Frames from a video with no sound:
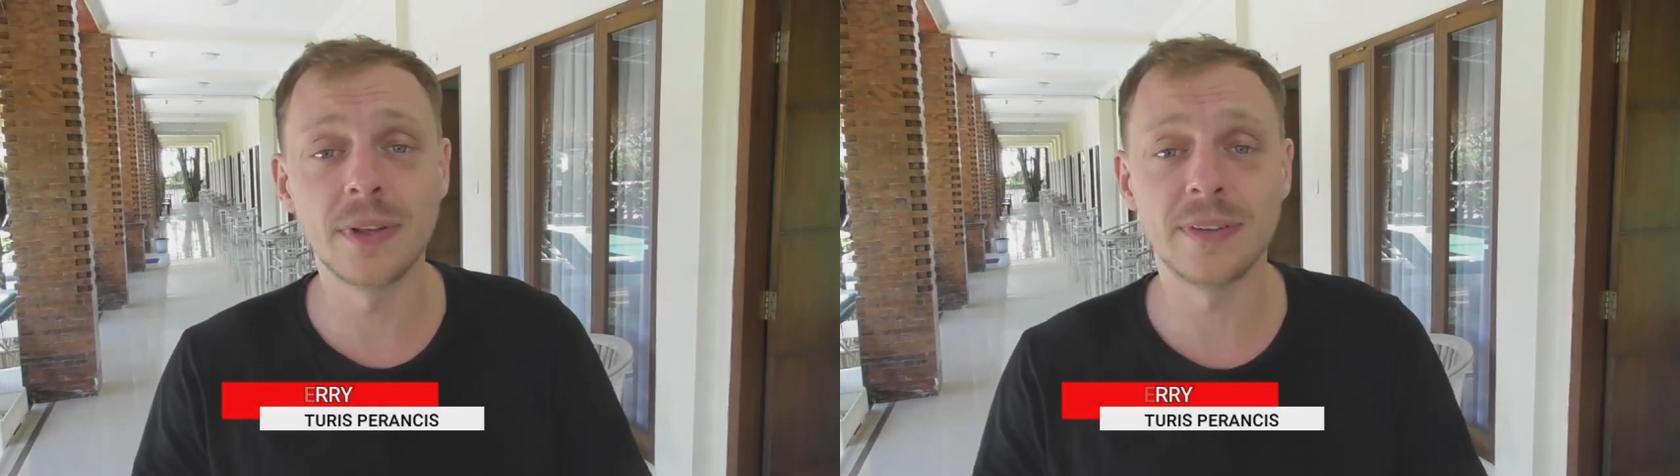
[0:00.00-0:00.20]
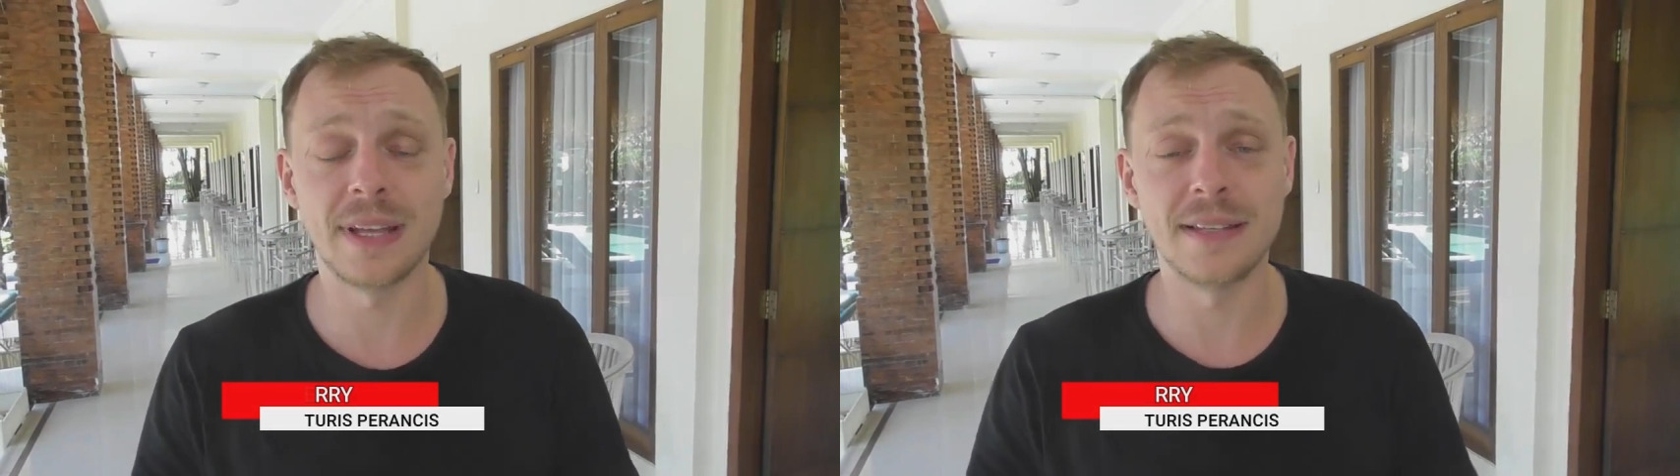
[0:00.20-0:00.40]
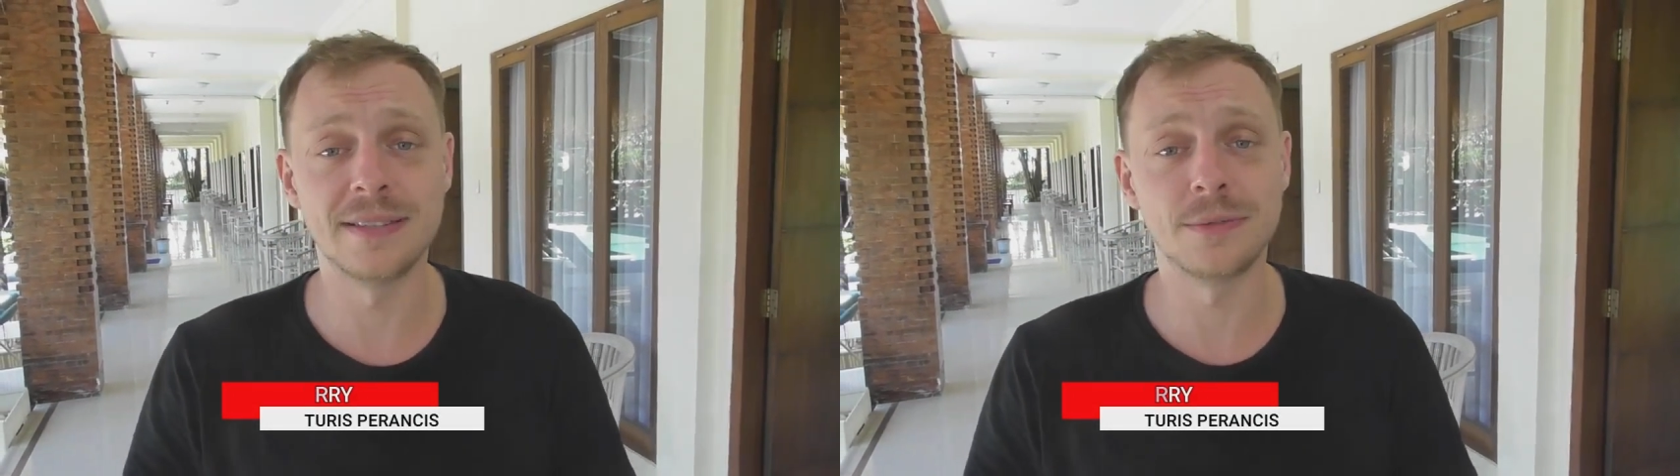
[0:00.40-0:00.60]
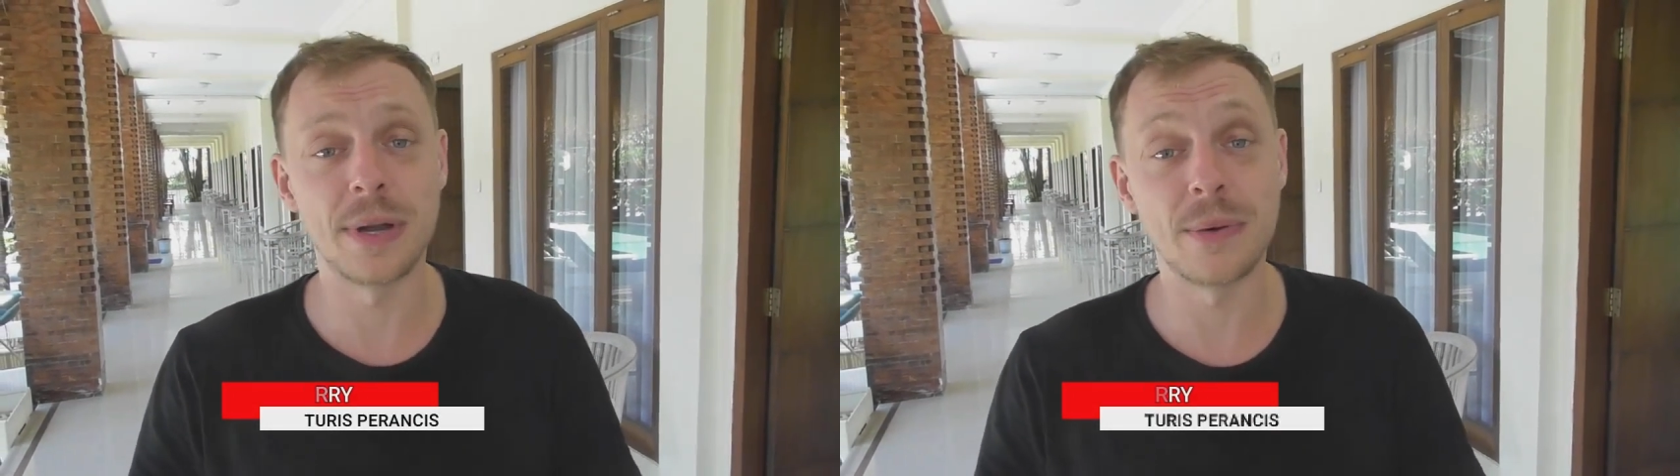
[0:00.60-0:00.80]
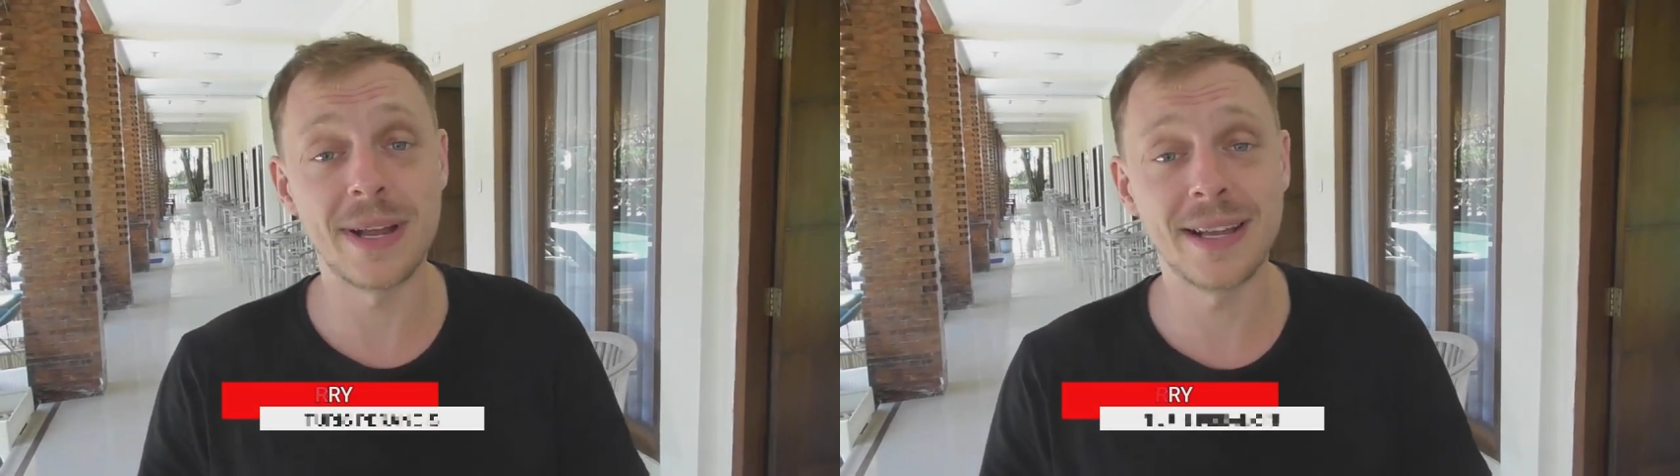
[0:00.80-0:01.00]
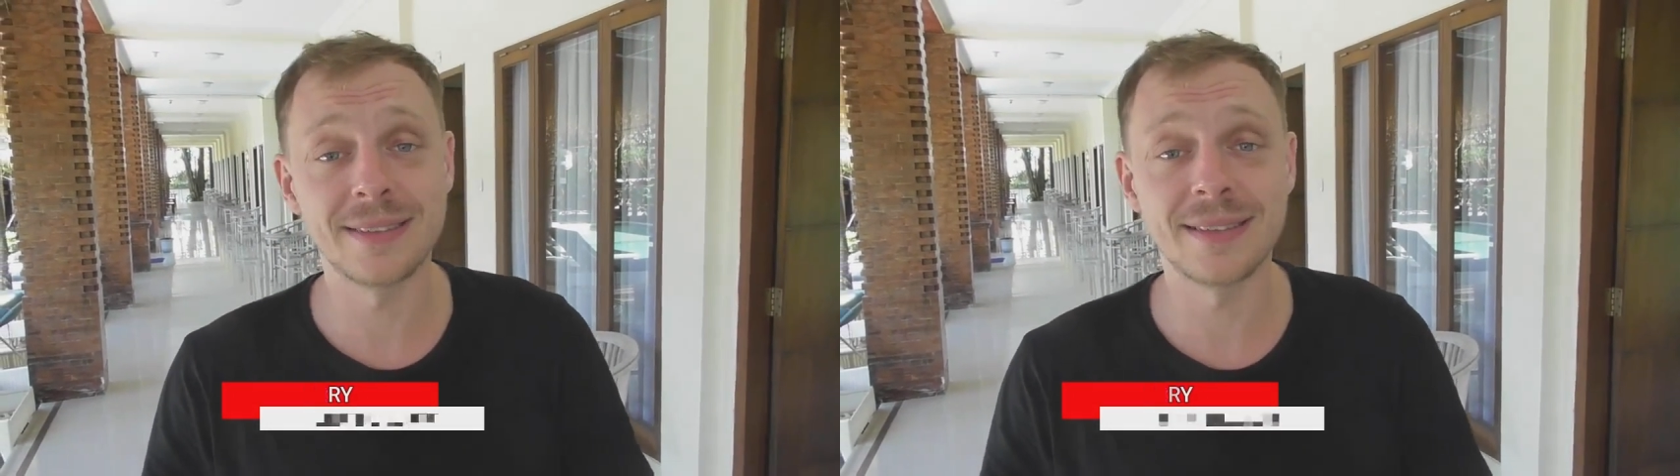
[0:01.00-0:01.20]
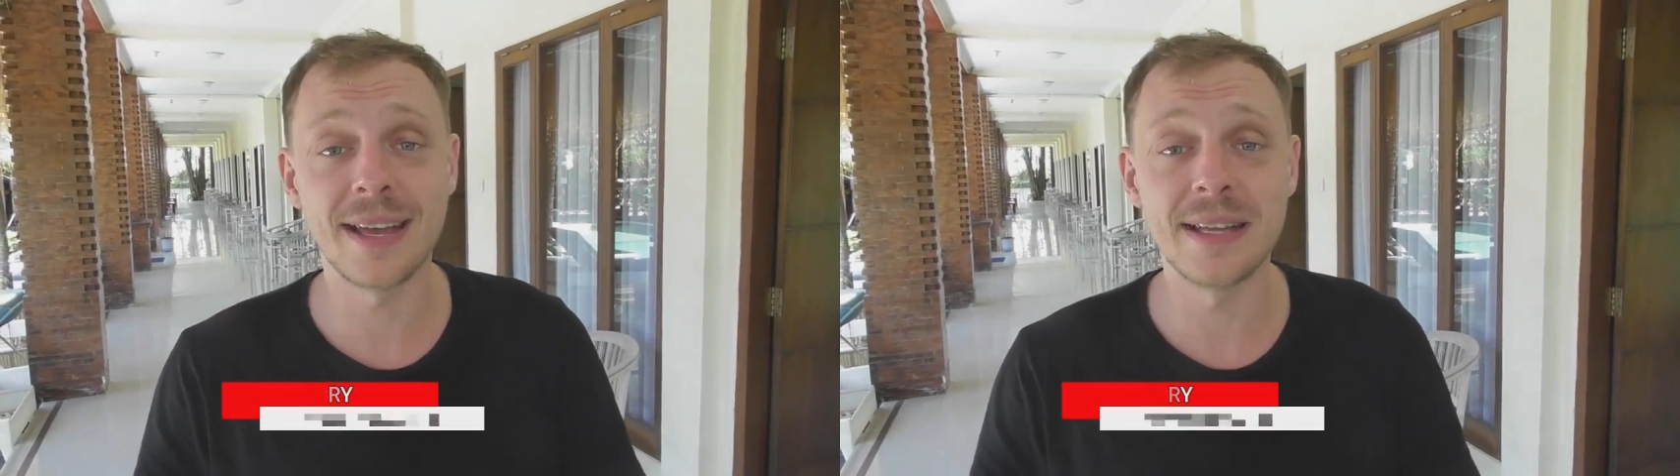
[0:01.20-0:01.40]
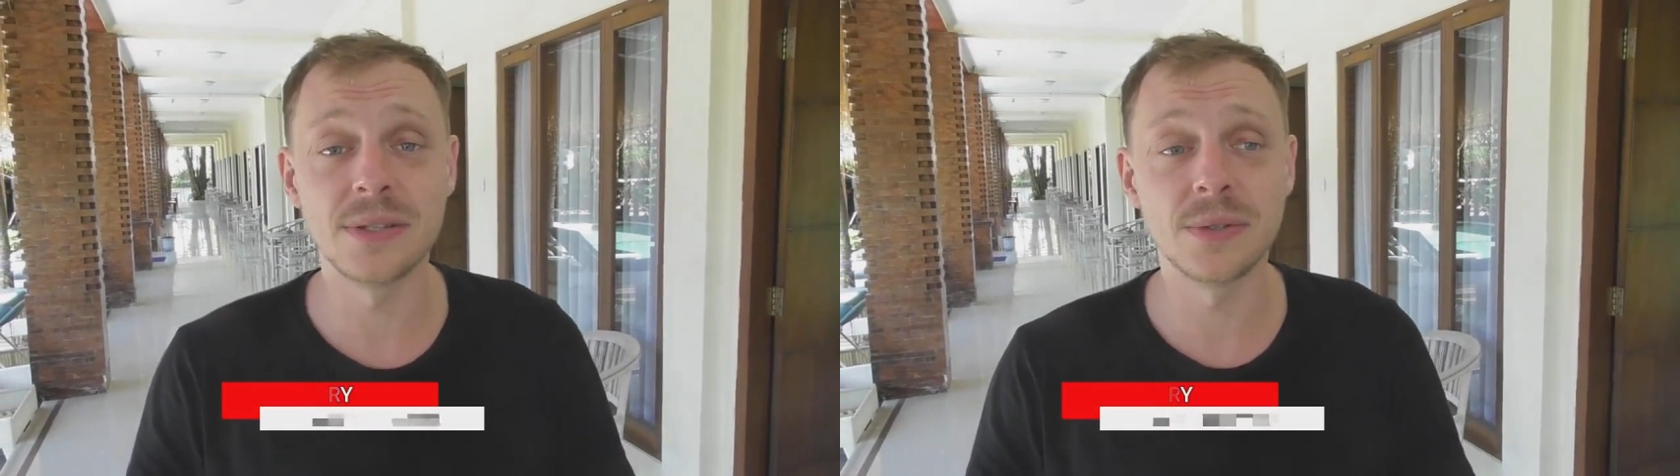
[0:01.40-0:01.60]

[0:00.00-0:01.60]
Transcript: since three weeks and